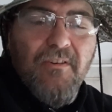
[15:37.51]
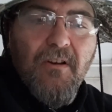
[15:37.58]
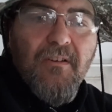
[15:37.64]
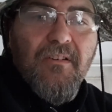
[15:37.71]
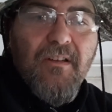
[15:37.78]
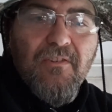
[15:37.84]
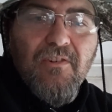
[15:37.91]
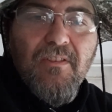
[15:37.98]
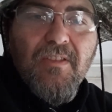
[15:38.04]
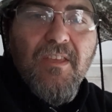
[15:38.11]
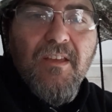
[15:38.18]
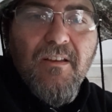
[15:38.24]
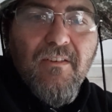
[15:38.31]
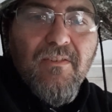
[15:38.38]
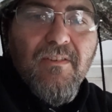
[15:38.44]
you're touching
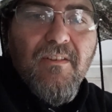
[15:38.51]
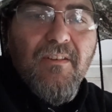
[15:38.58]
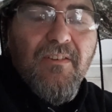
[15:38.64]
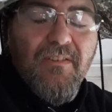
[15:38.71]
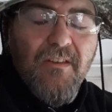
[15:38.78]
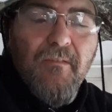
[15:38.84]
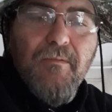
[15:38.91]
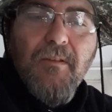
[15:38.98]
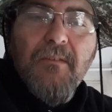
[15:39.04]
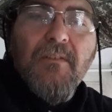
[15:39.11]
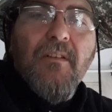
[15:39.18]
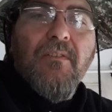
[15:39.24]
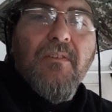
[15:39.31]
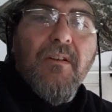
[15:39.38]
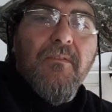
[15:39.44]
things, and this stuff lives
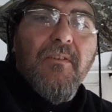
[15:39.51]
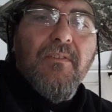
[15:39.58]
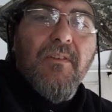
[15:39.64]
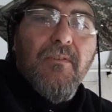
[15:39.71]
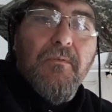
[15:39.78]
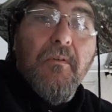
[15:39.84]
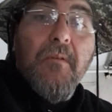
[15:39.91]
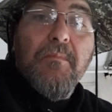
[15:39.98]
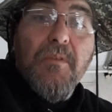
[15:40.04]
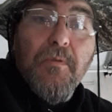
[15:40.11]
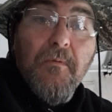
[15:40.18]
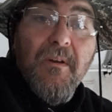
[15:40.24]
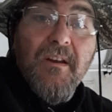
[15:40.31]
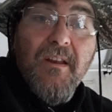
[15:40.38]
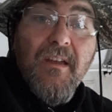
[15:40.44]
on surfaces for up to
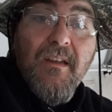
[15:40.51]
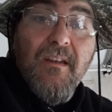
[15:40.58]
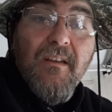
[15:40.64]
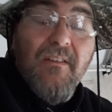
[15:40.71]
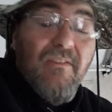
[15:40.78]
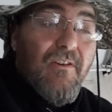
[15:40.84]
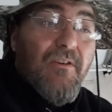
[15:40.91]
3 days.